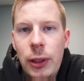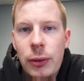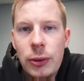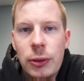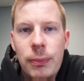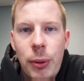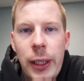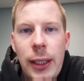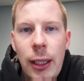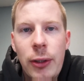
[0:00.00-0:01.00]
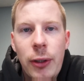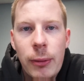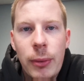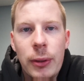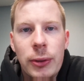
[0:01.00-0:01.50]
Just break down your
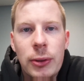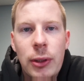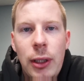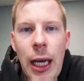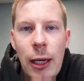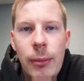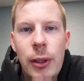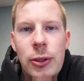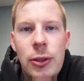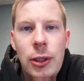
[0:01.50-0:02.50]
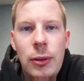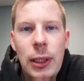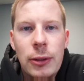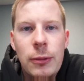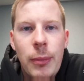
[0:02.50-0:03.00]
numbers. How much do you
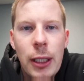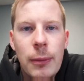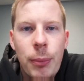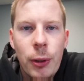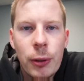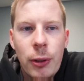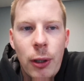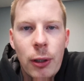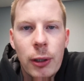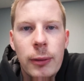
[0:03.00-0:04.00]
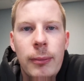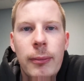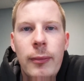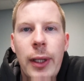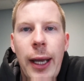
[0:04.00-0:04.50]
need to make per car?
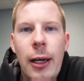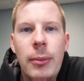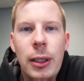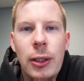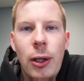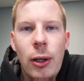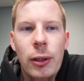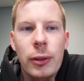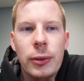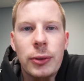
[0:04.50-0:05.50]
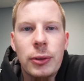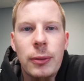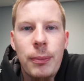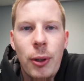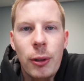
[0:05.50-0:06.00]
How many cars
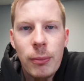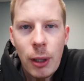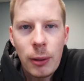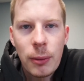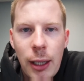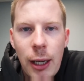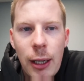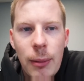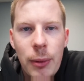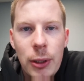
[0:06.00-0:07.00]
per month? And then